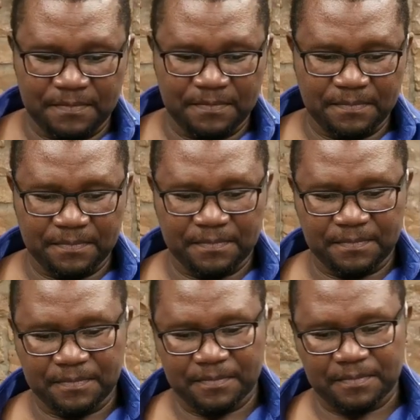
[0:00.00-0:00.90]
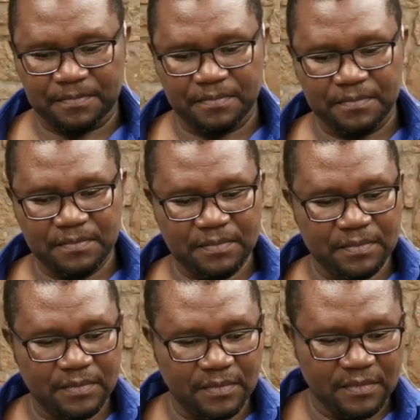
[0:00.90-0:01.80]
Nobody speaks.